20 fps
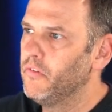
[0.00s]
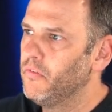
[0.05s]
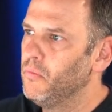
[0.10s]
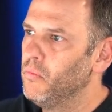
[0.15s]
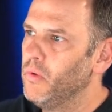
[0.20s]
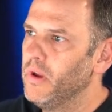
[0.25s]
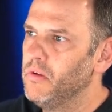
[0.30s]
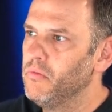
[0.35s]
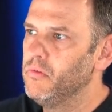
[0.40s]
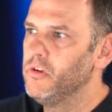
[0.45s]

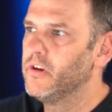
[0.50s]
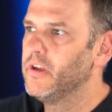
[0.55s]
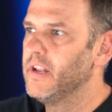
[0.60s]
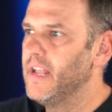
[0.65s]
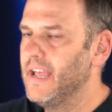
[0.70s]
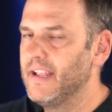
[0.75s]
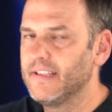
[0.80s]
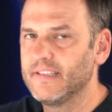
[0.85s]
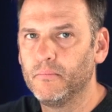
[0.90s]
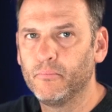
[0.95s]
when you can
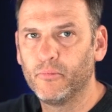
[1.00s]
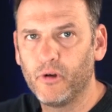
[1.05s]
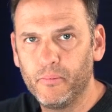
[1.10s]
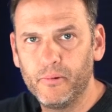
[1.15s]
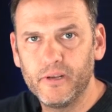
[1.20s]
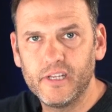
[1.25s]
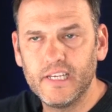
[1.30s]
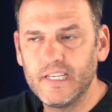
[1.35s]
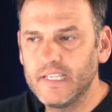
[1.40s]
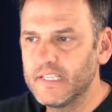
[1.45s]
add some
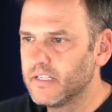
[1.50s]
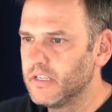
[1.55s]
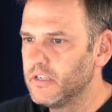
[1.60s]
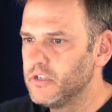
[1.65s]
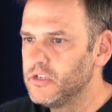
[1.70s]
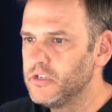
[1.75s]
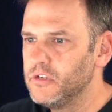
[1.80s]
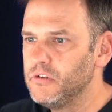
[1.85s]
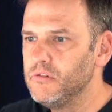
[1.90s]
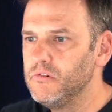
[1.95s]
properties
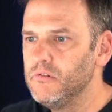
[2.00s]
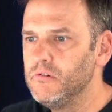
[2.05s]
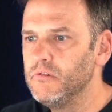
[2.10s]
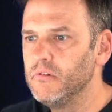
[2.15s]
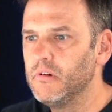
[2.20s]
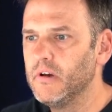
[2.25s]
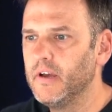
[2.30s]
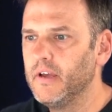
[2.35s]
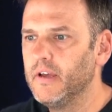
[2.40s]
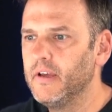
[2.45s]

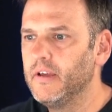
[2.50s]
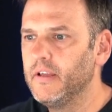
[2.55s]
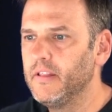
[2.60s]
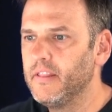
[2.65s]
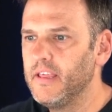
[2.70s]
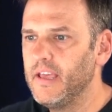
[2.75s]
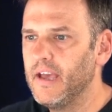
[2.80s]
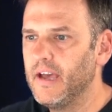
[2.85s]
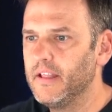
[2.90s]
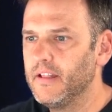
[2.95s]
to
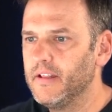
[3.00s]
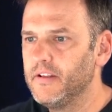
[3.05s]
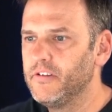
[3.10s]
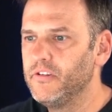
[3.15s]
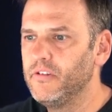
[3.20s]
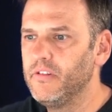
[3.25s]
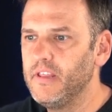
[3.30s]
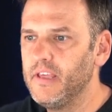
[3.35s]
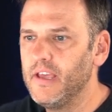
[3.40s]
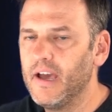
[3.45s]

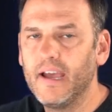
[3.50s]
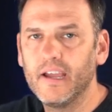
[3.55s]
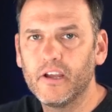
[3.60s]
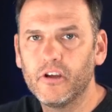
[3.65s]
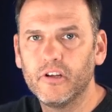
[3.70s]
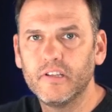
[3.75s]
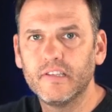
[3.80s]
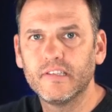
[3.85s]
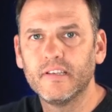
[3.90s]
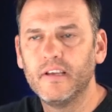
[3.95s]
the
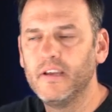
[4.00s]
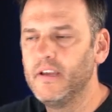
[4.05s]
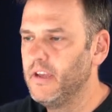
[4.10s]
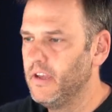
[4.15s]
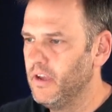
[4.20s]
icons.